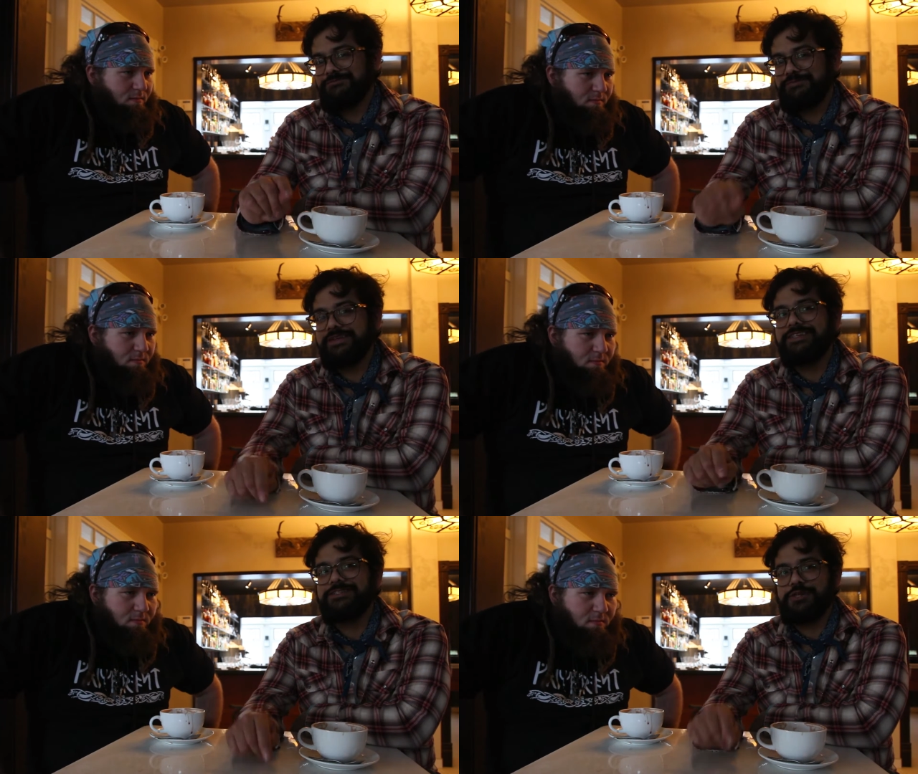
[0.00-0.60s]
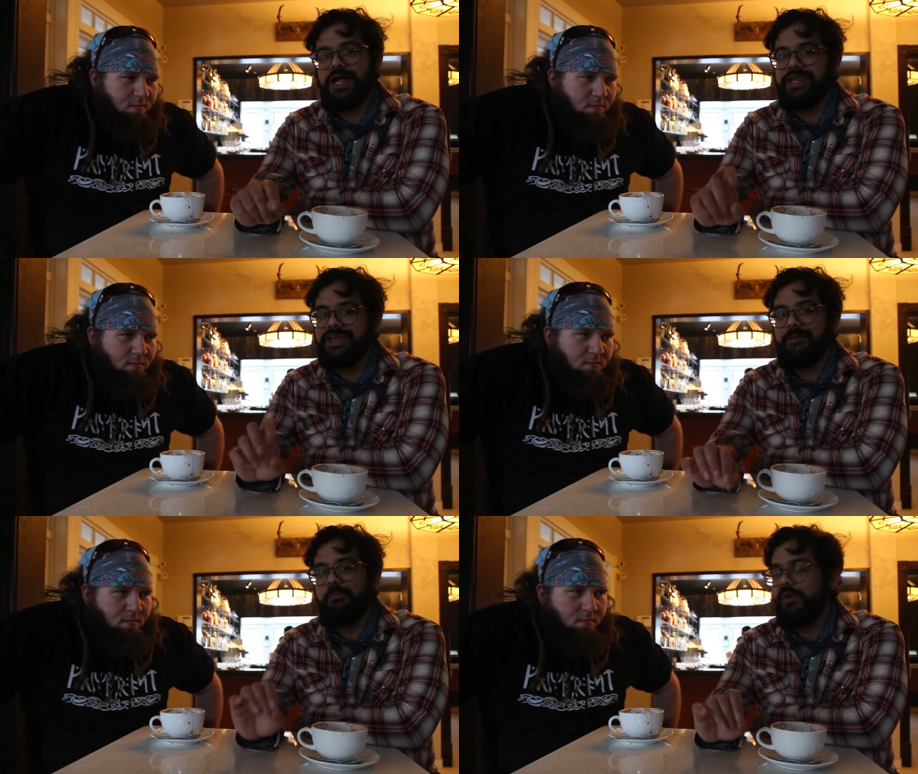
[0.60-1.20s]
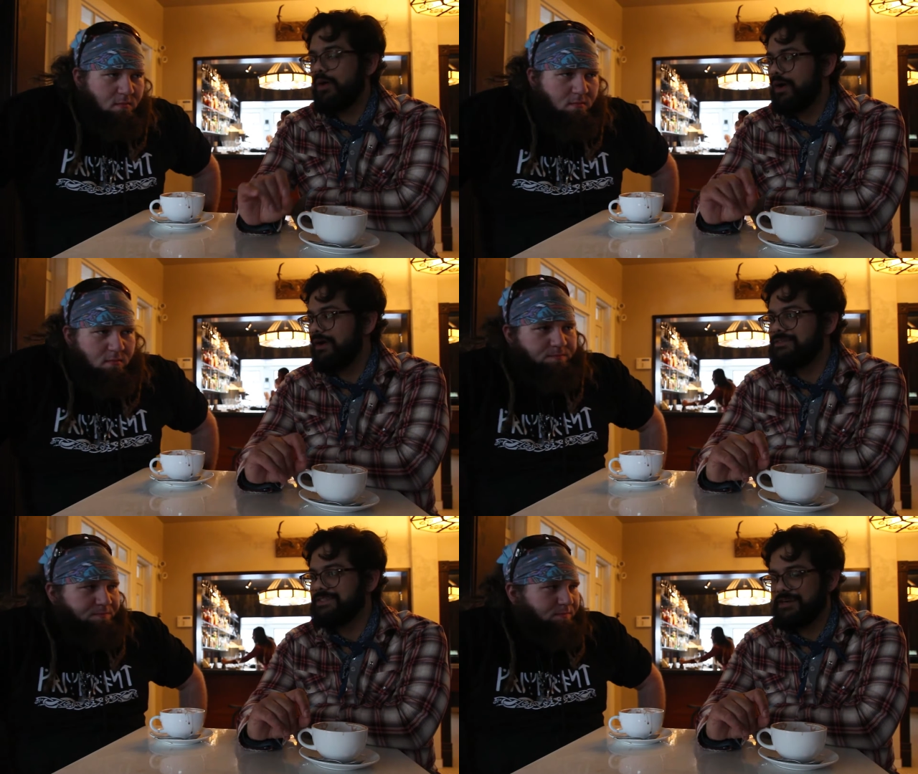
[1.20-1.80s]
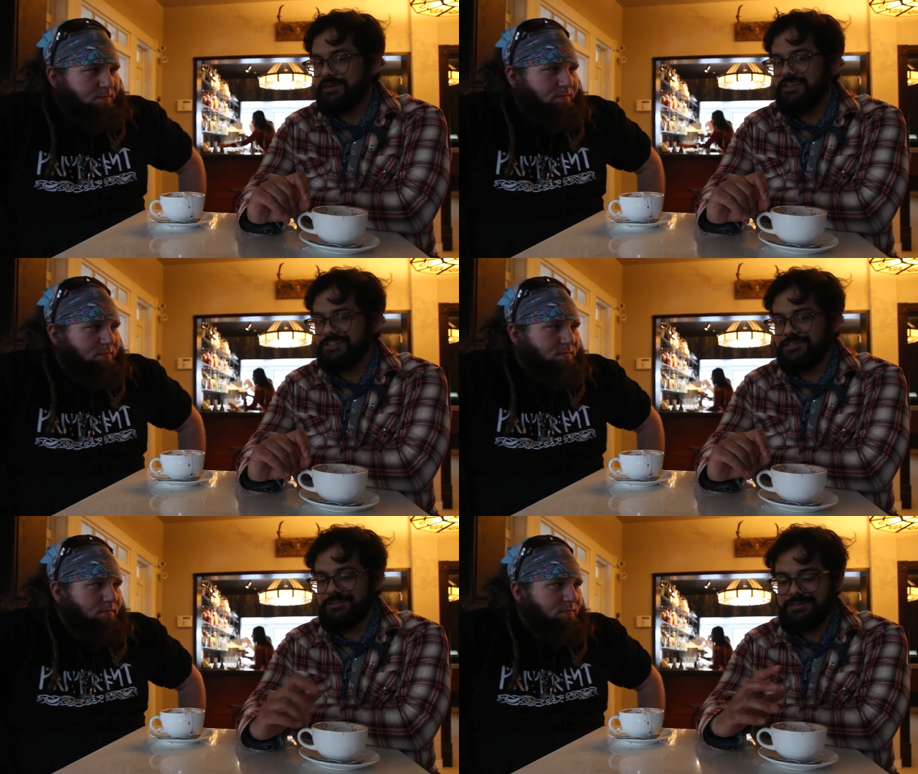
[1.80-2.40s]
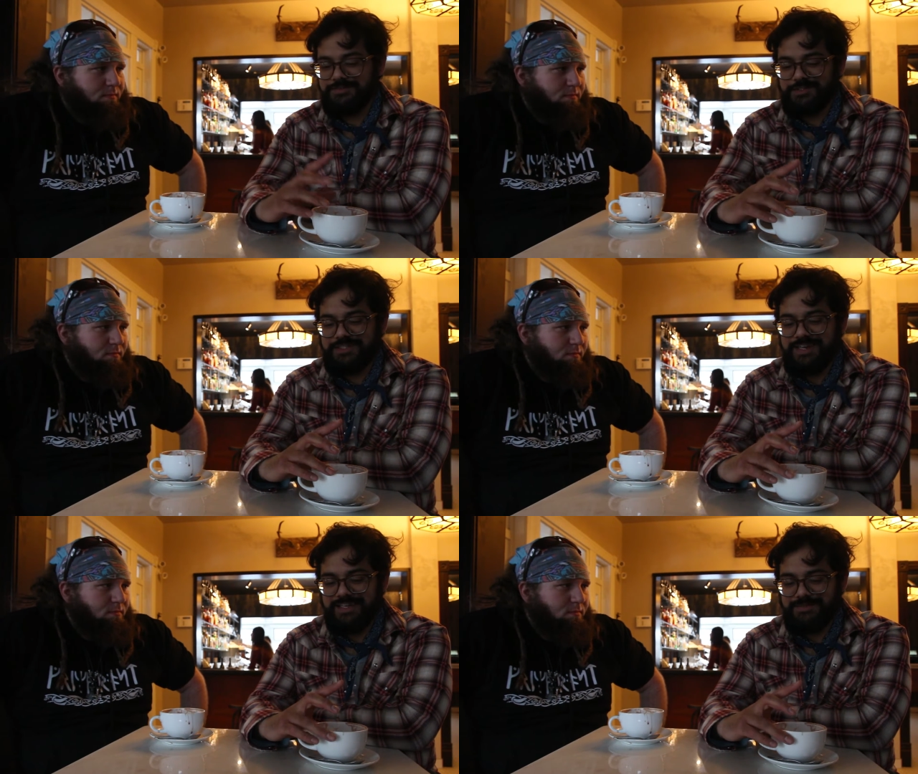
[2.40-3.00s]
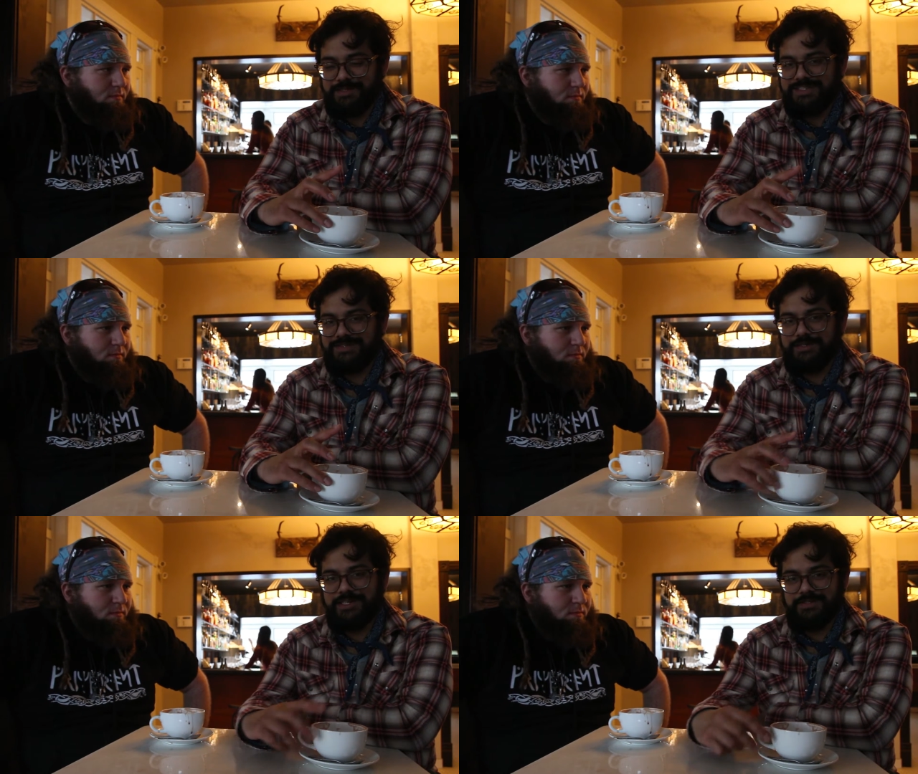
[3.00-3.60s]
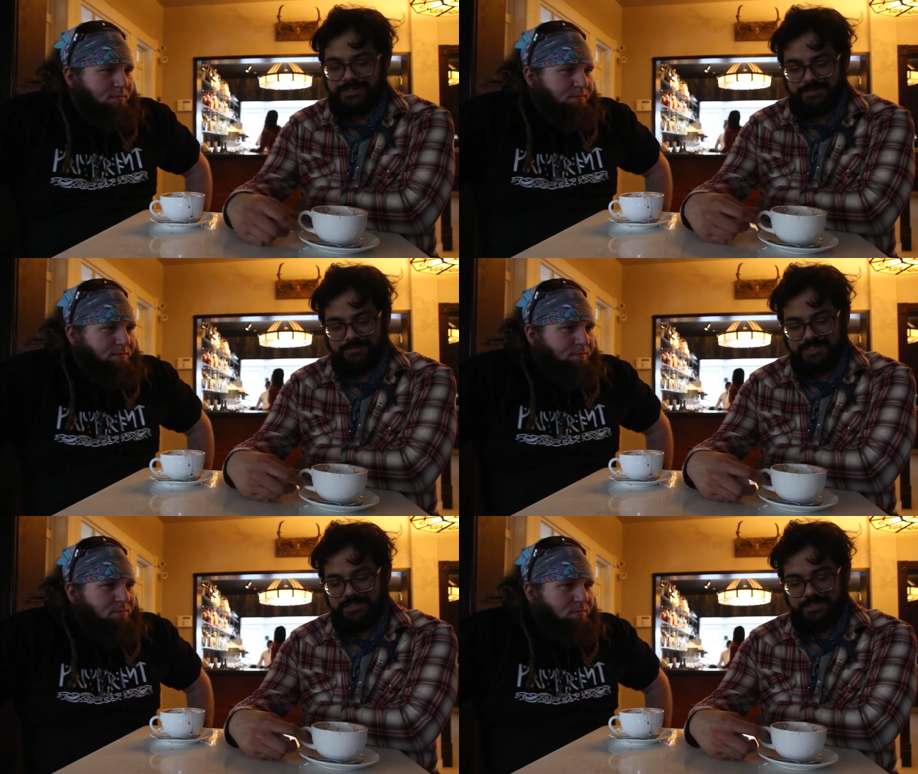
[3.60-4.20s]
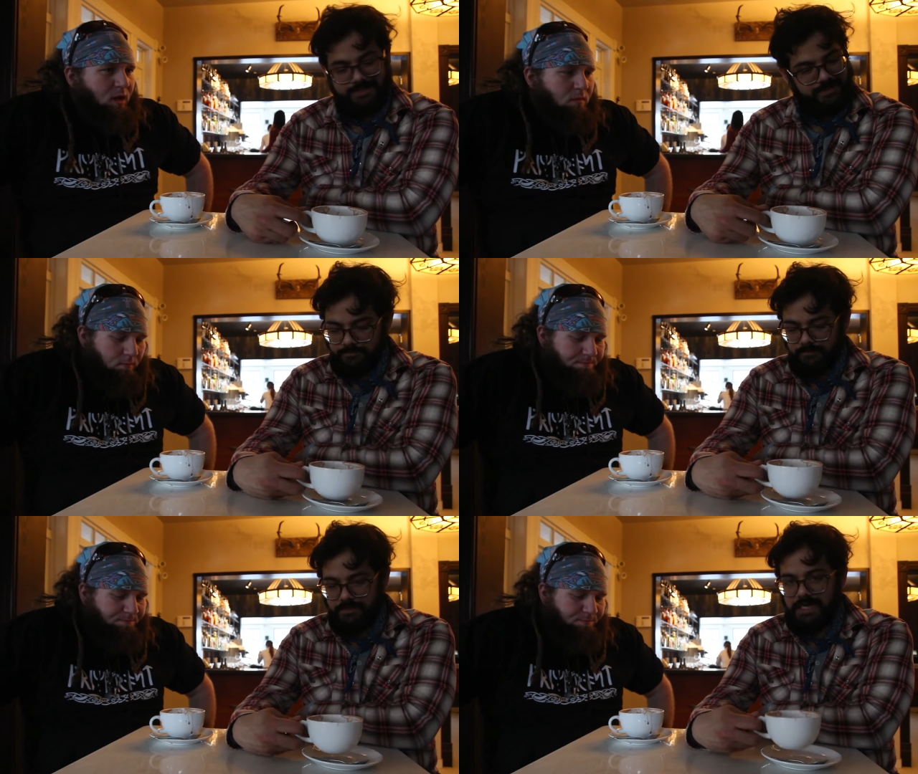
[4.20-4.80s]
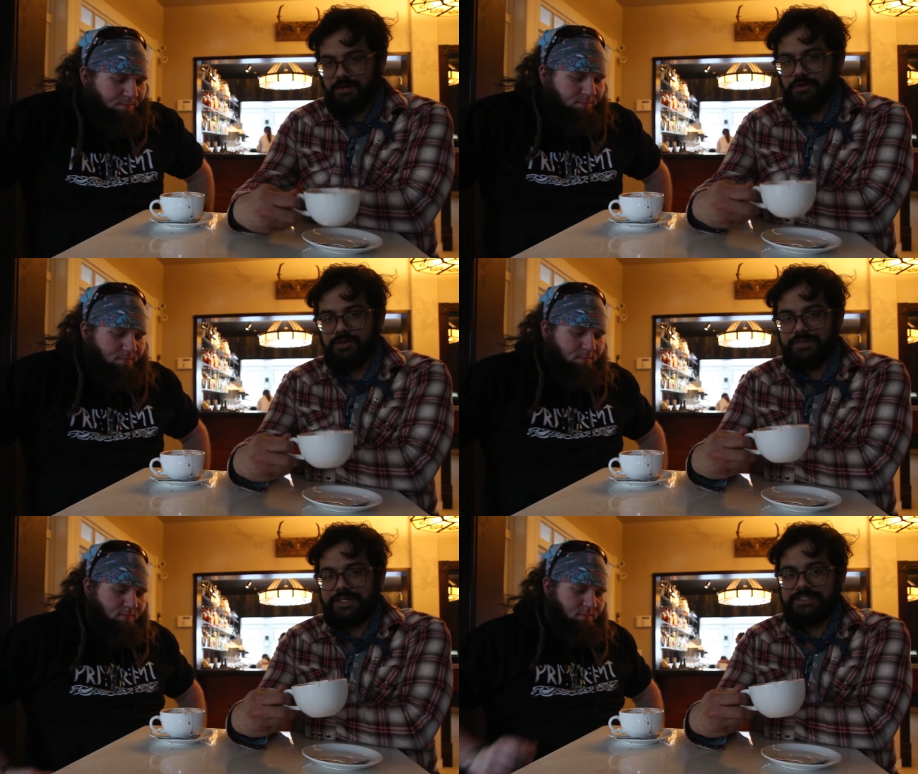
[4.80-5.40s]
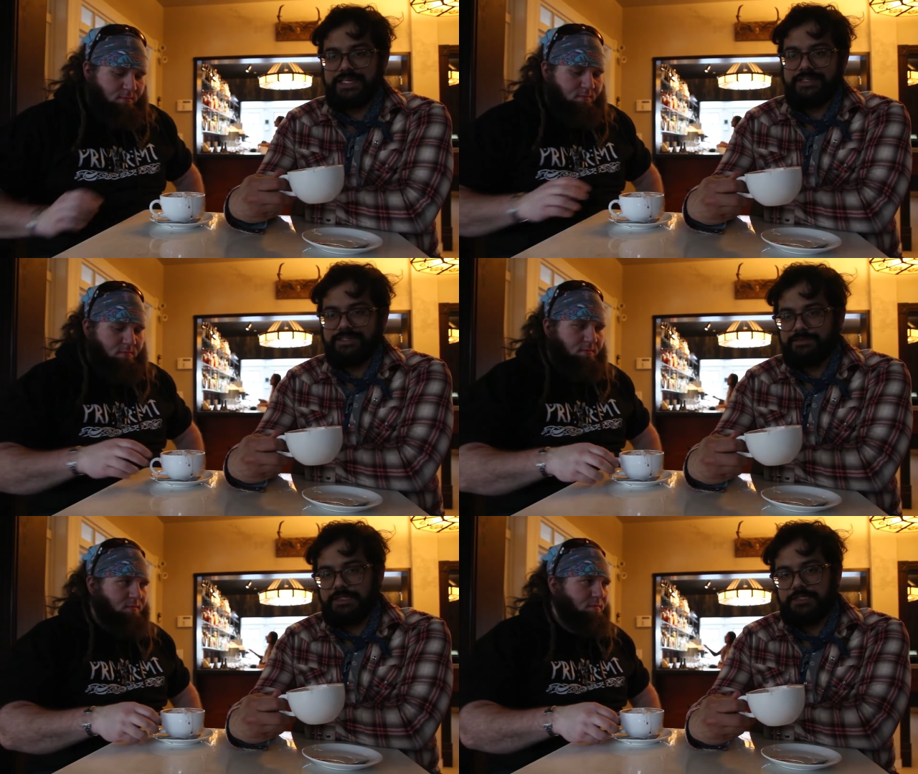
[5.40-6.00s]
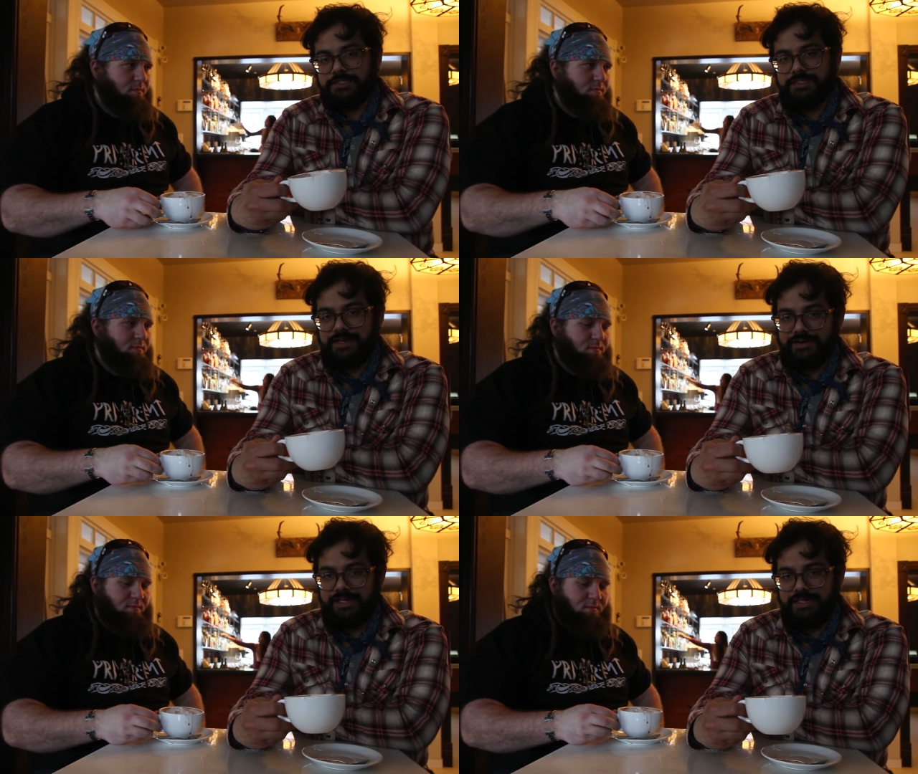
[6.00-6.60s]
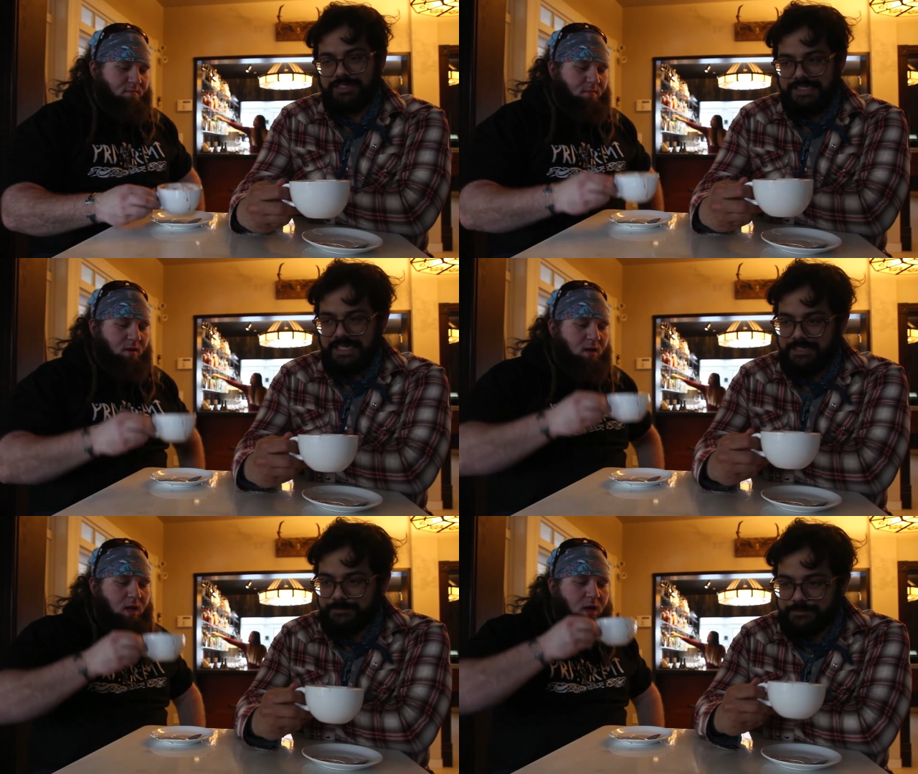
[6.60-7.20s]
Speaker 1: really try to get more dairy alternatives the next place that we go to because I don't know if I can take this much dairy in a day.